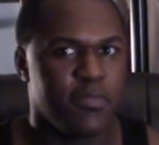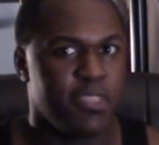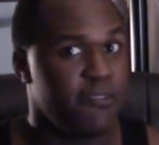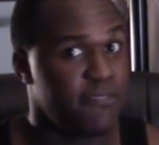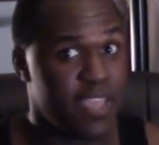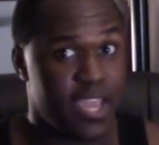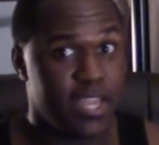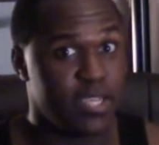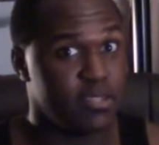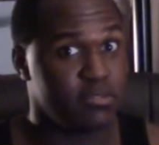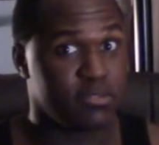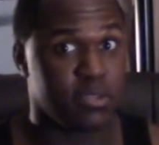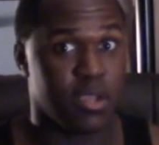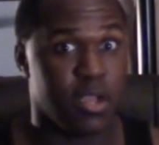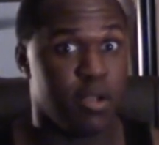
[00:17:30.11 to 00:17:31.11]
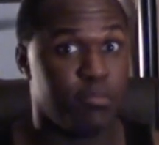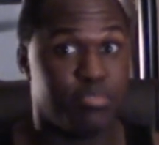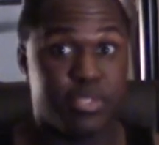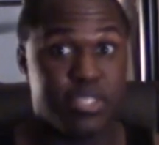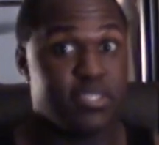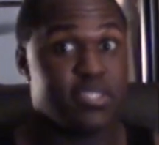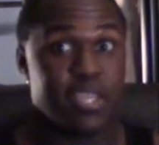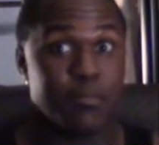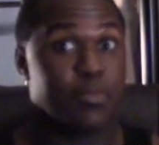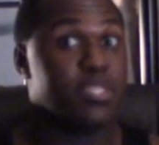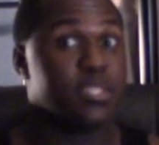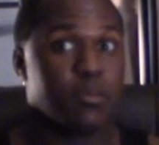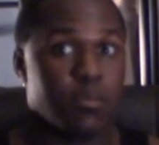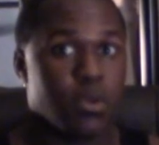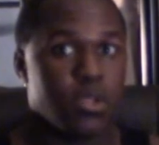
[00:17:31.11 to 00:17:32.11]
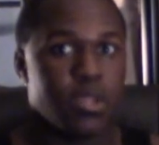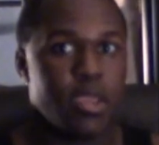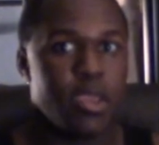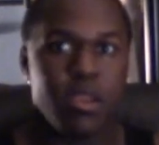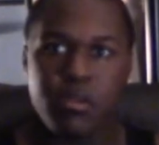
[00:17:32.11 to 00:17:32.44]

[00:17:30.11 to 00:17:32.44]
If that is, please send me something on that,